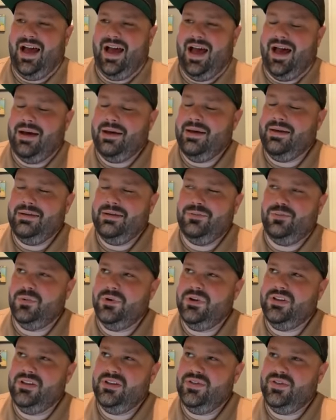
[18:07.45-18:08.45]
I
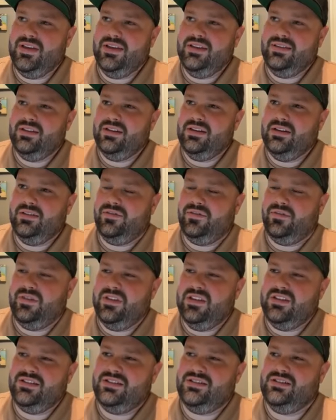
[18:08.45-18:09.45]
really think that if
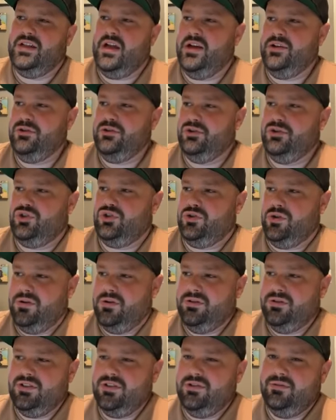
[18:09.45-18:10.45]
this is not your
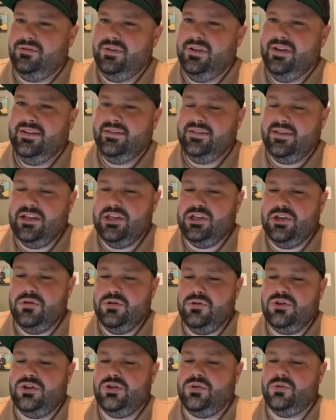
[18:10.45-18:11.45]
strong suit, that
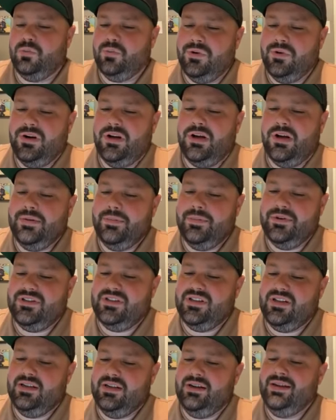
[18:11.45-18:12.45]
you should
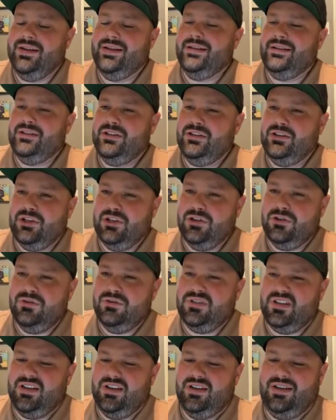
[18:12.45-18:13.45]
100%
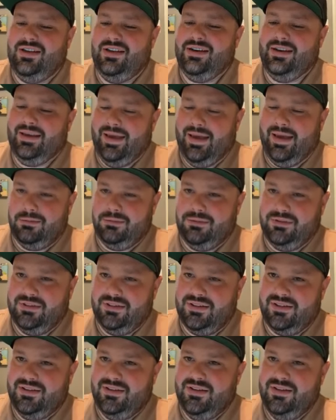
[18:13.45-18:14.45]
use an
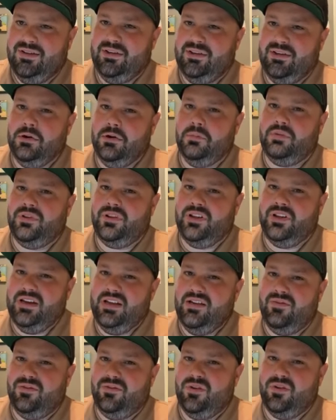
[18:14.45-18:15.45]
accountant. There are
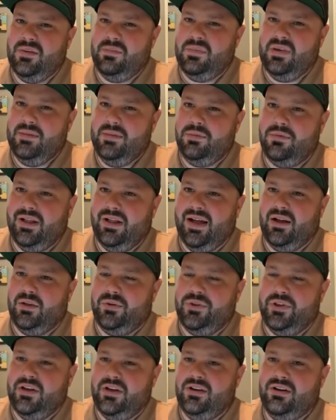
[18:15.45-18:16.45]
plenty of great people out
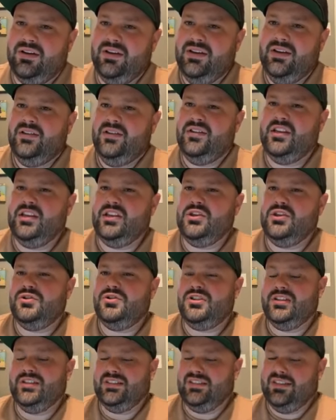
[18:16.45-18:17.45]
there that you
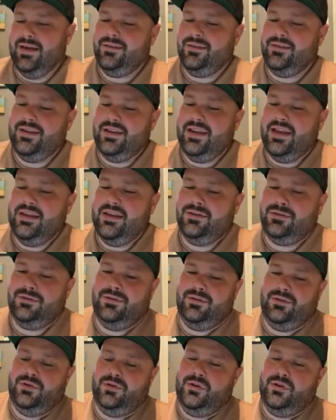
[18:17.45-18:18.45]
should delegate
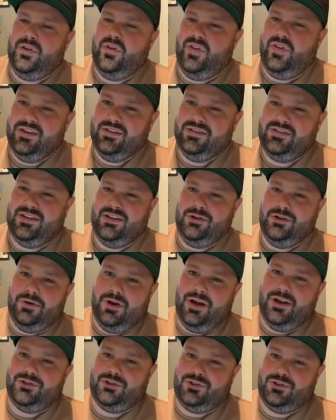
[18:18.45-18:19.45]
the things that you're
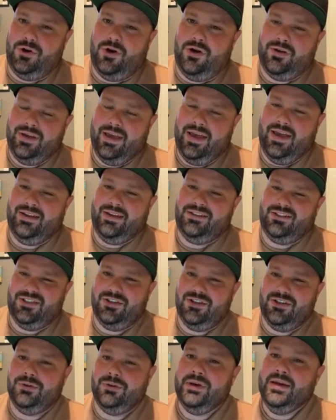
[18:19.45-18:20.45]
not strong at
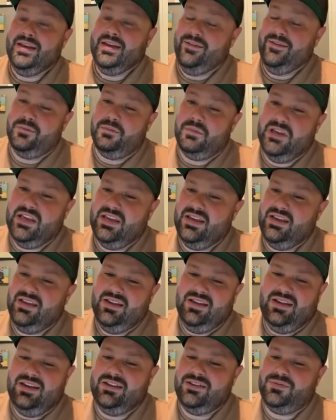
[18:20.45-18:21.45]
to. For me,
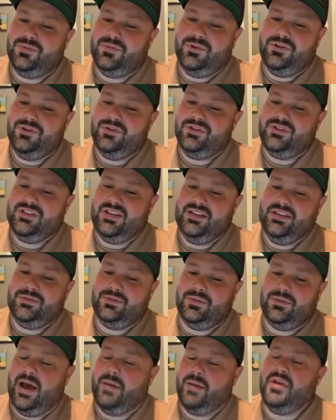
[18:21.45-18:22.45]
it's one of those things
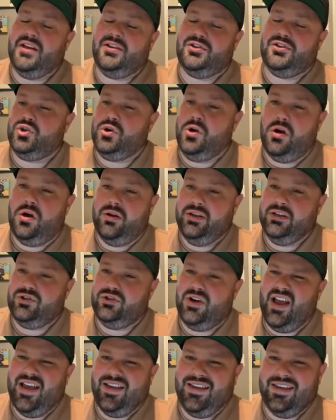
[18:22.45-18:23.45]
where I'm not strong at
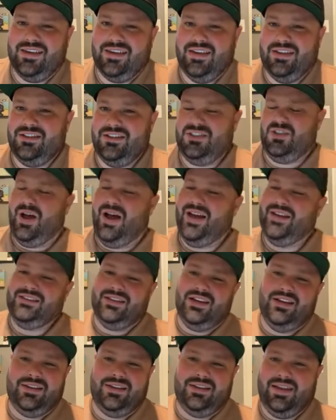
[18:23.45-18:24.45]
tracking it, so I
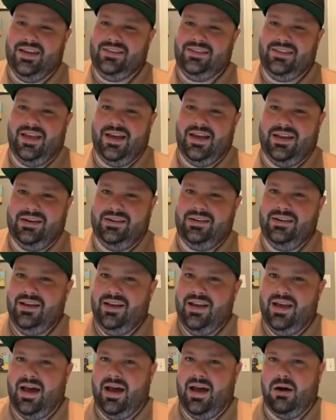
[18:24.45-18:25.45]
delegate that
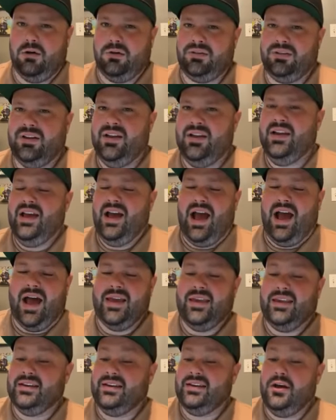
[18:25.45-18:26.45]
out.
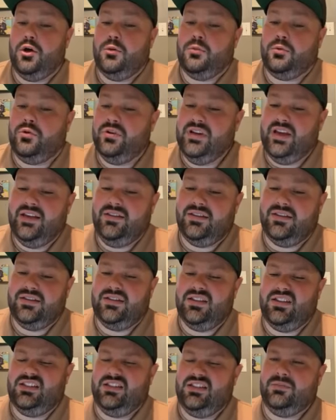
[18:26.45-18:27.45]
I can help create the
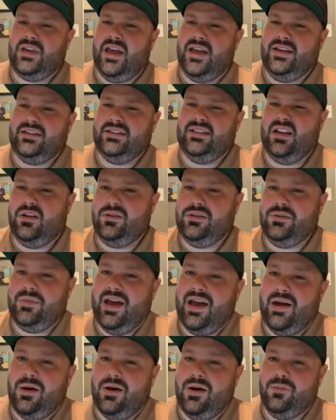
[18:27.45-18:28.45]
systems. I can tell them
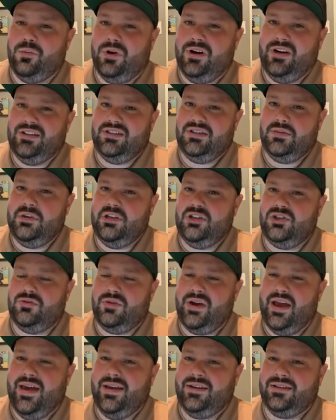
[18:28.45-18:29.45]
how I want it to be
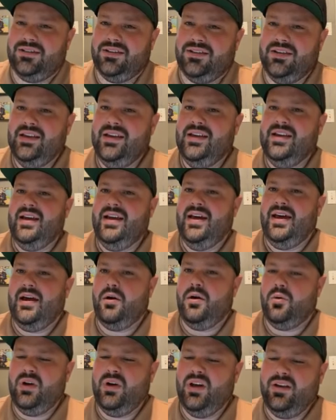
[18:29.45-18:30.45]
tracked.
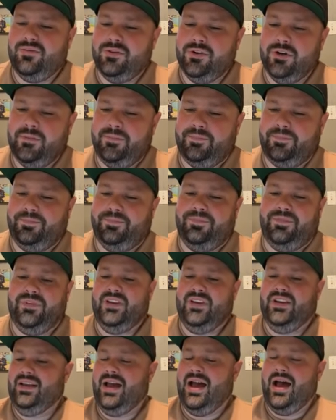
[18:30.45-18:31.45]
However,
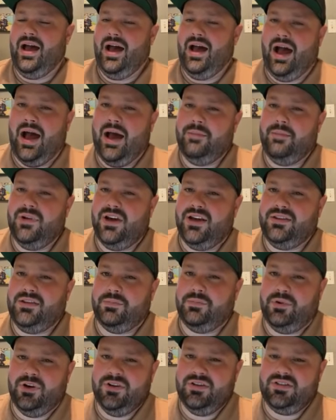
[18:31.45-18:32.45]
I'm not the
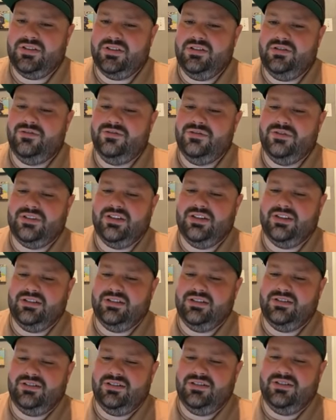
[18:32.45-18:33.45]
person who's going to
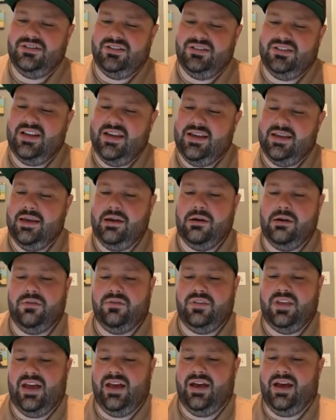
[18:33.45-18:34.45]
take care
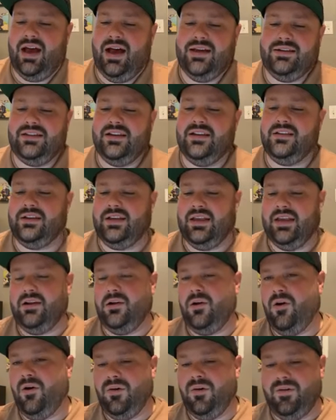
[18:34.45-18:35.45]
of that. I delegate
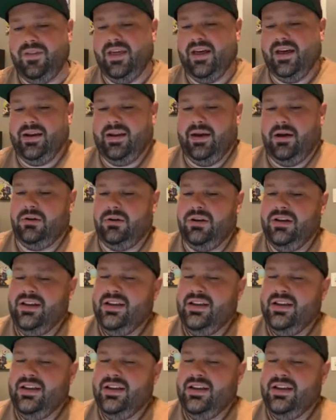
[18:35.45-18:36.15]
all of that out.